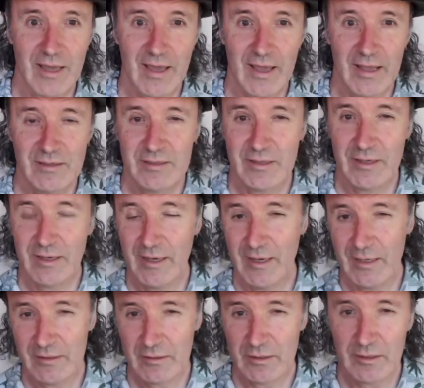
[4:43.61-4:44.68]
answer
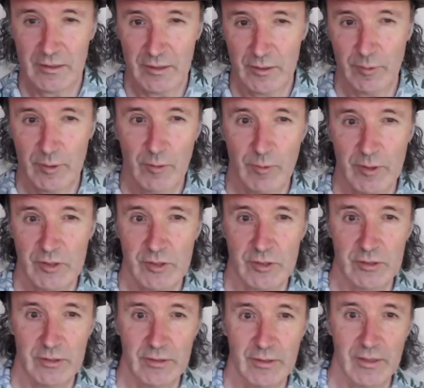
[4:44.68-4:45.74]
asking you a question,